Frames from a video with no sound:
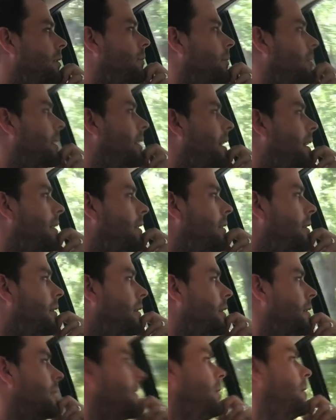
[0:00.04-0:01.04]
I'm going to
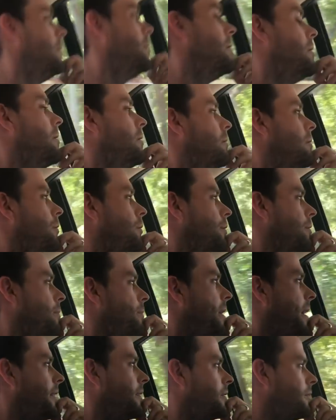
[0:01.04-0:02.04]
get all the
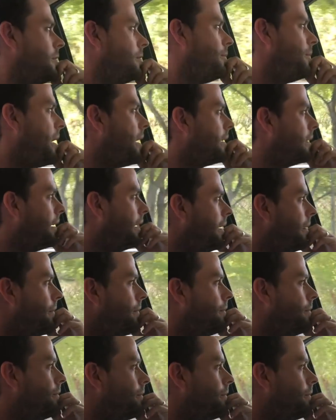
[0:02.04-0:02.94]
batters padded up.